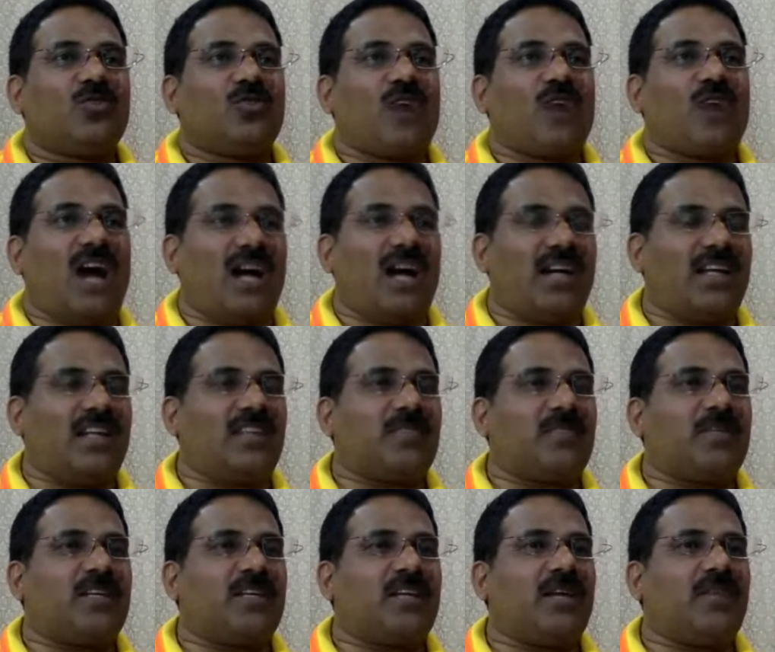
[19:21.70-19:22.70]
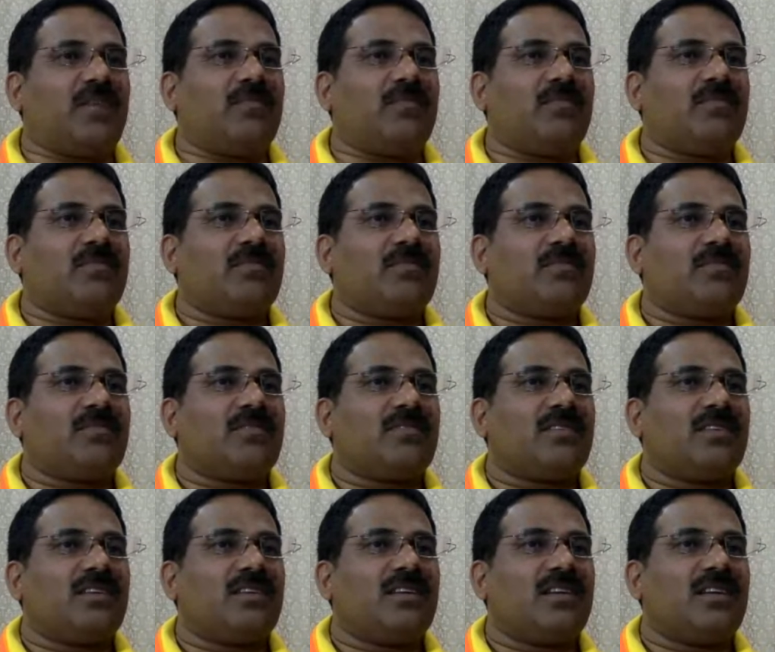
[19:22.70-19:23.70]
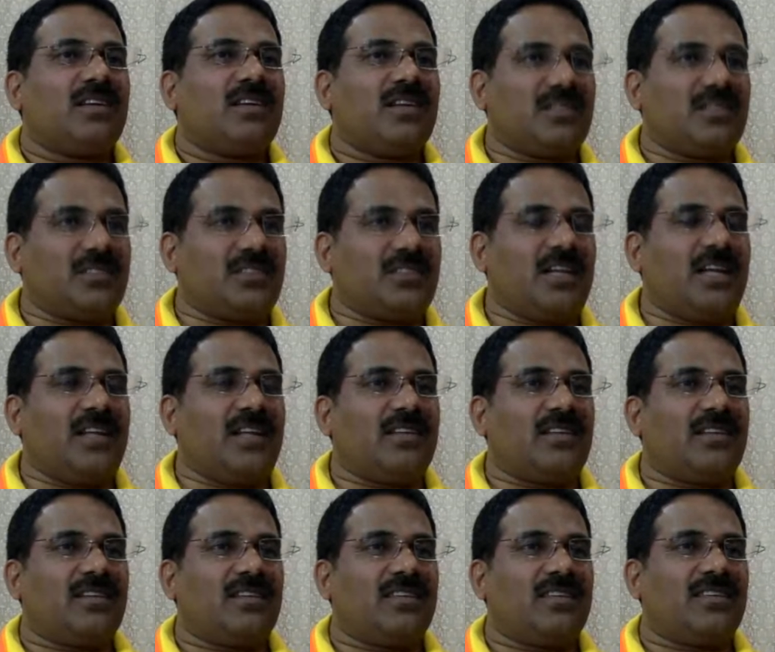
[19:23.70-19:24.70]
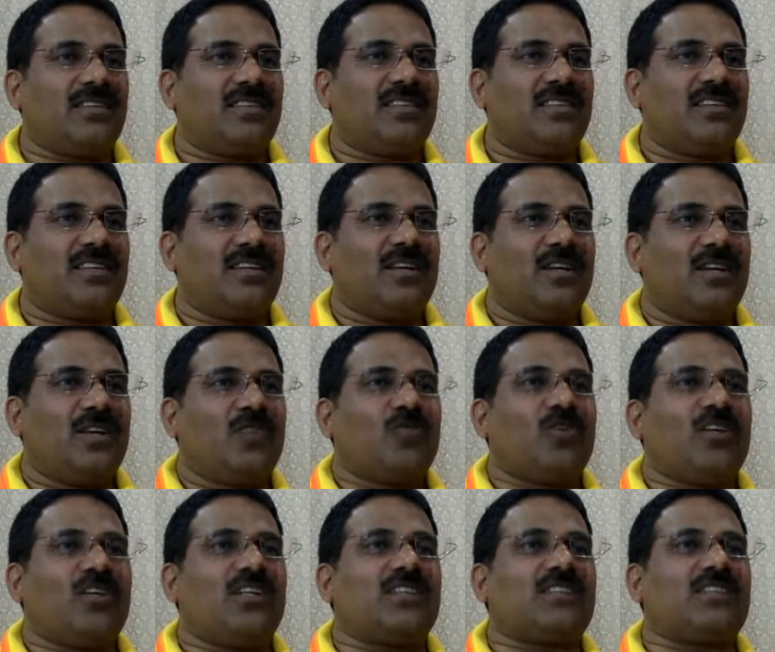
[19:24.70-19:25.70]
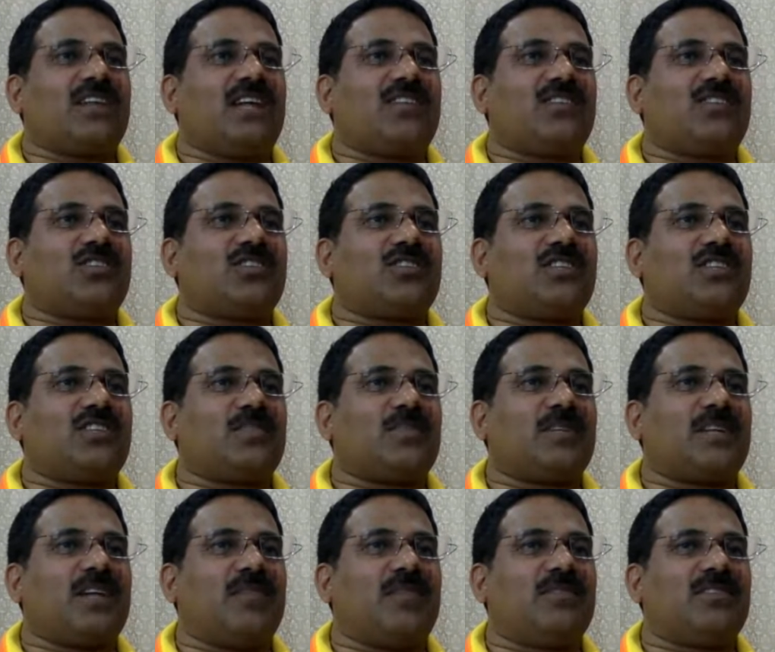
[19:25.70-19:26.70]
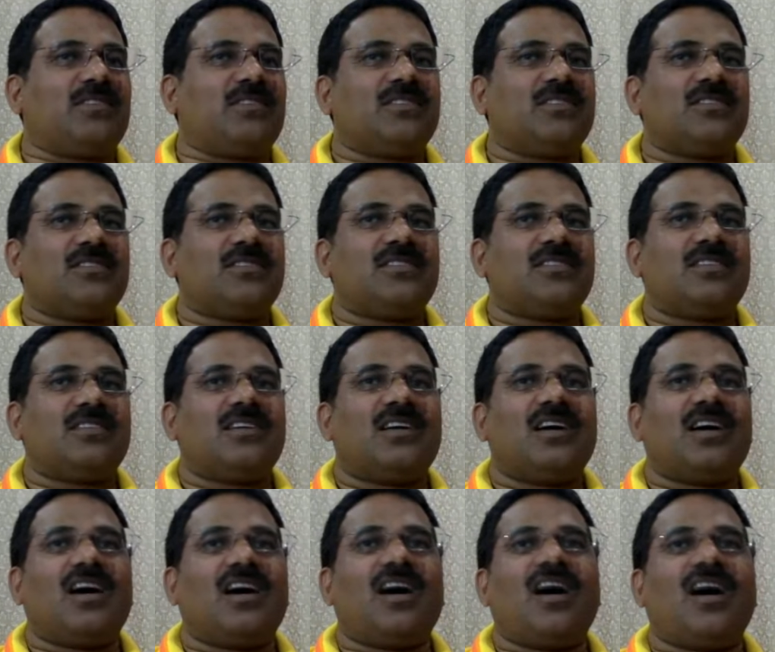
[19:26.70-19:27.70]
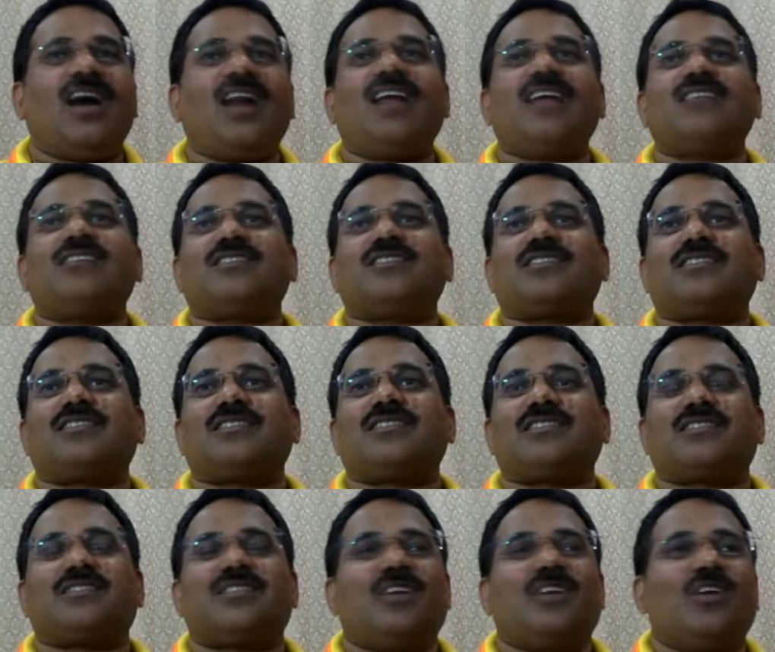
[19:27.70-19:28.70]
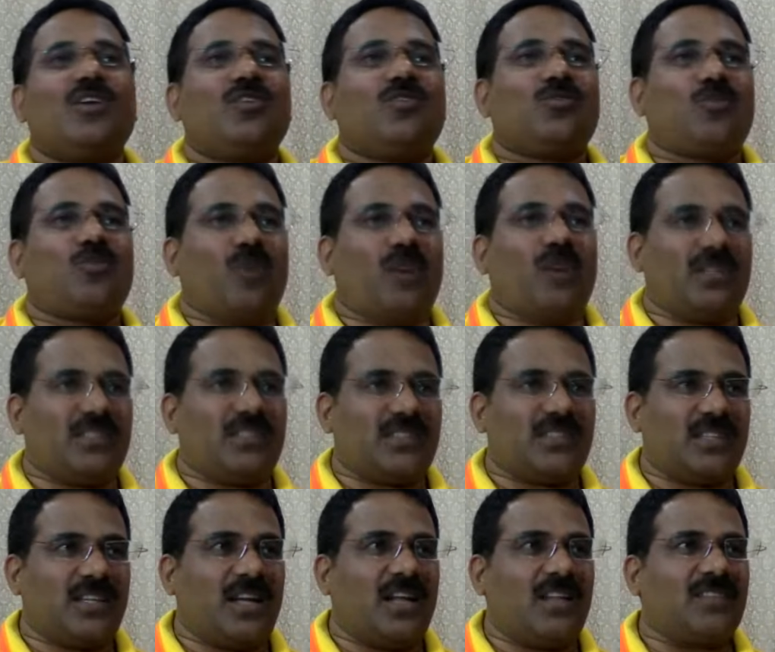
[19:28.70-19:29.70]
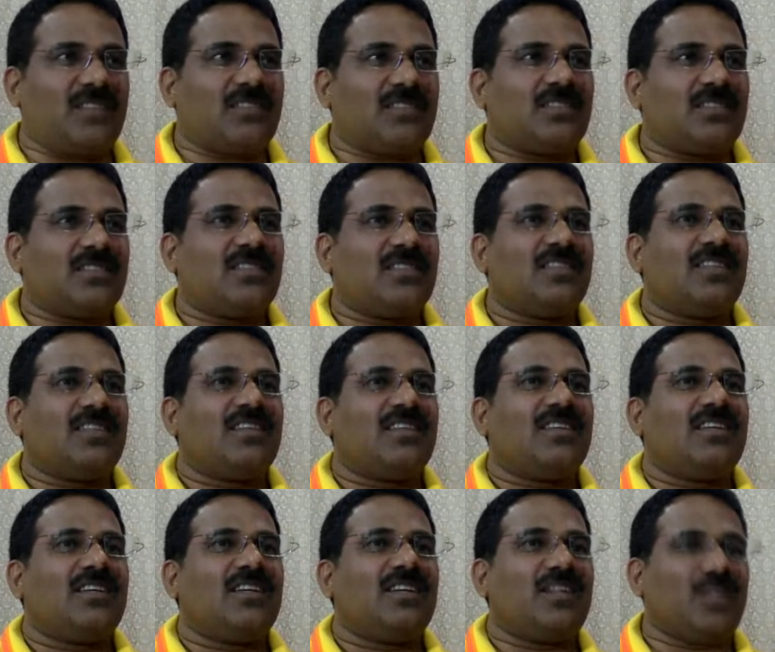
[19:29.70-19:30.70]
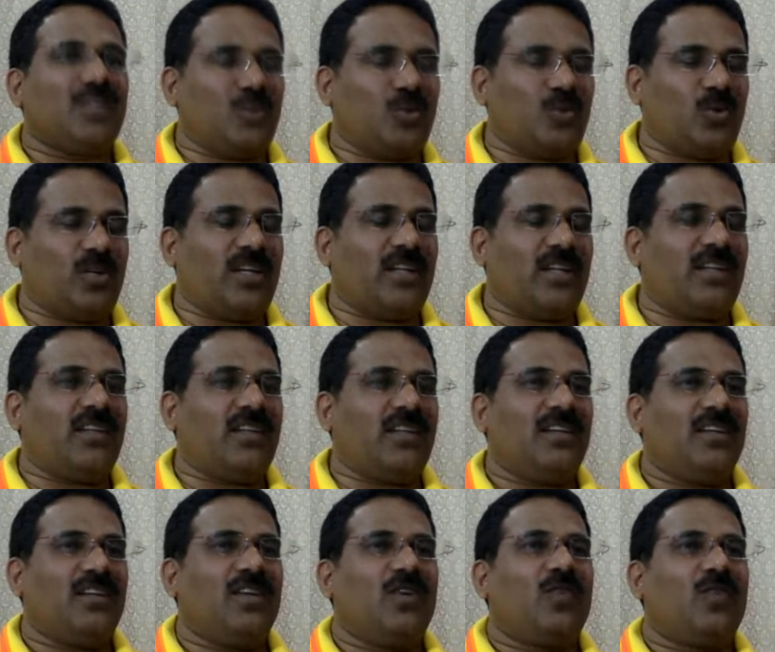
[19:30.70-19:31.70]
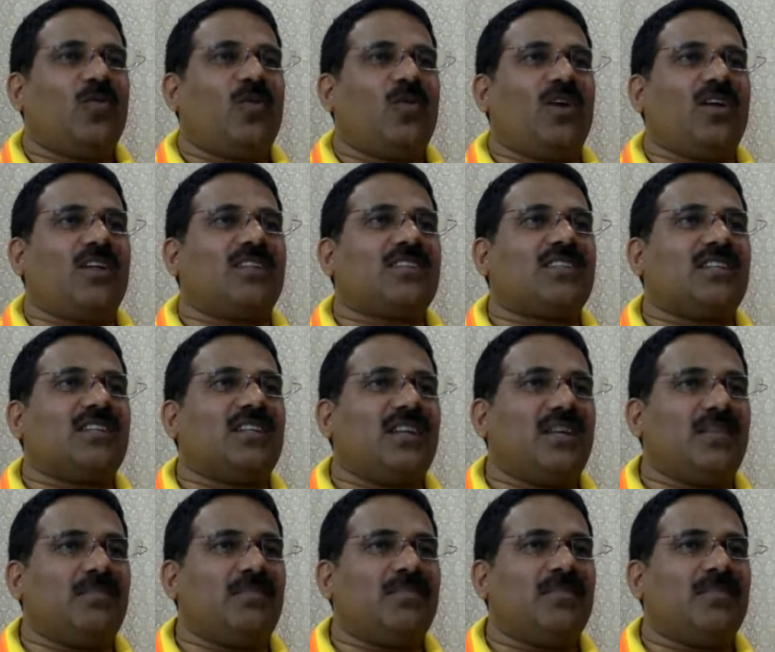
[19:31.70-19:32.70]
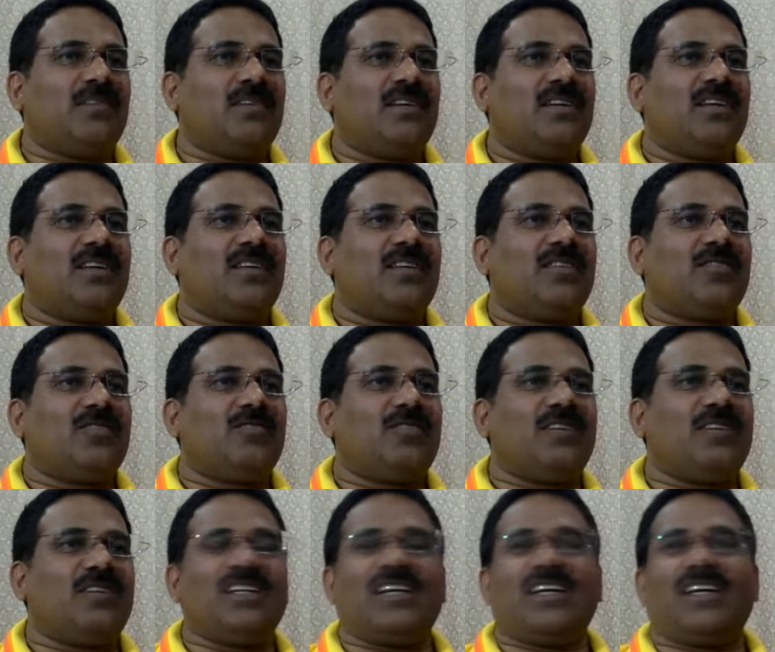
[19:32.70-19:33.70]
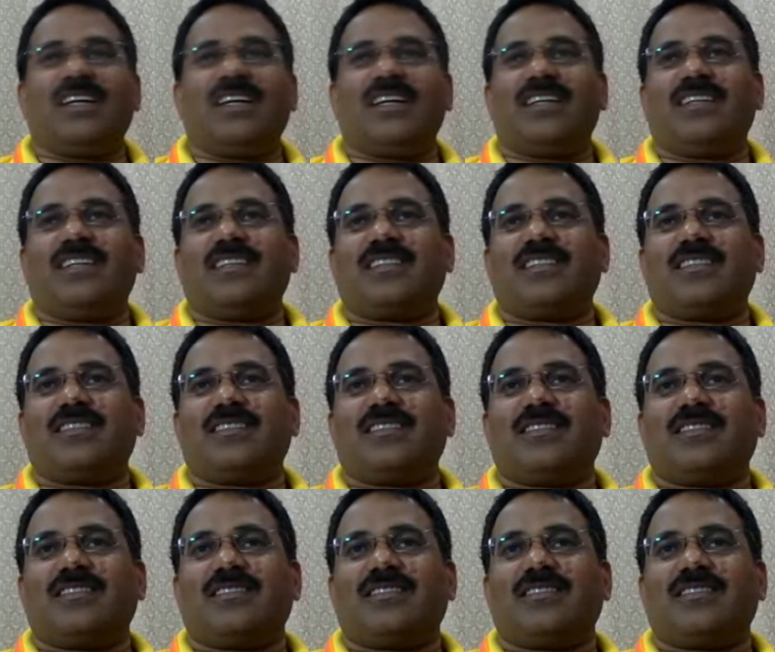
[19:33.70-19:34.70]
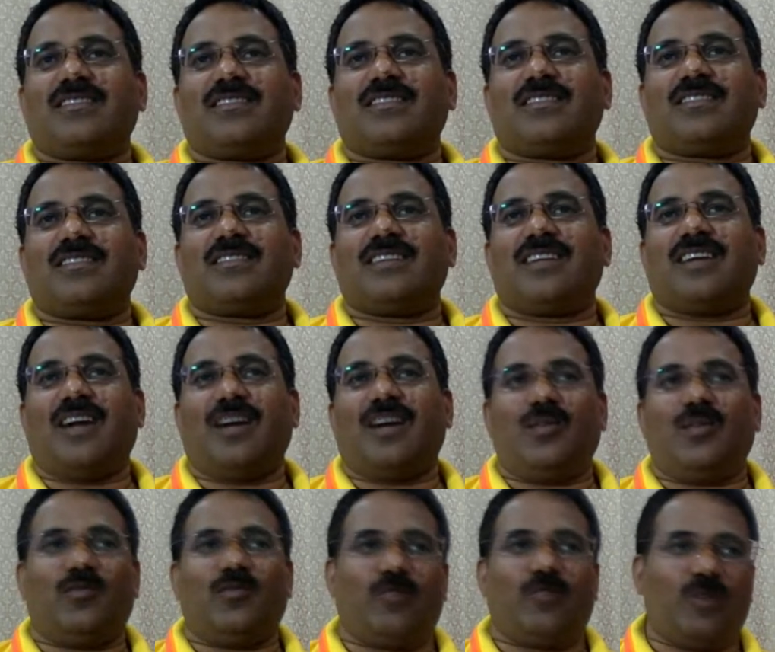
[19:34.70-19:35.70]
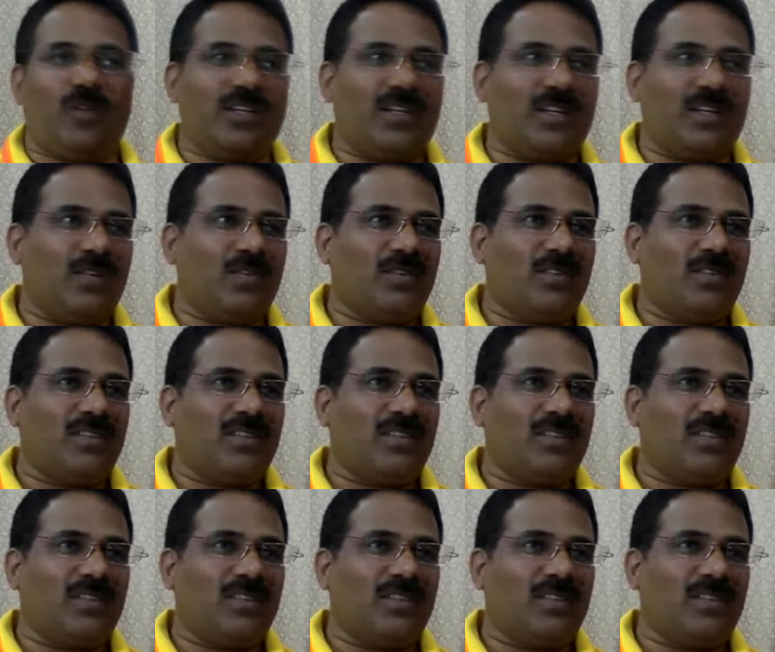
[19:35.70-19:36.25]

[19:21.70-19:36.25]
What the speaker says: So our death became his death. So his righteousness becomes our righteousness. So what is in us? He took it. What is in him? We take it. Are you following now?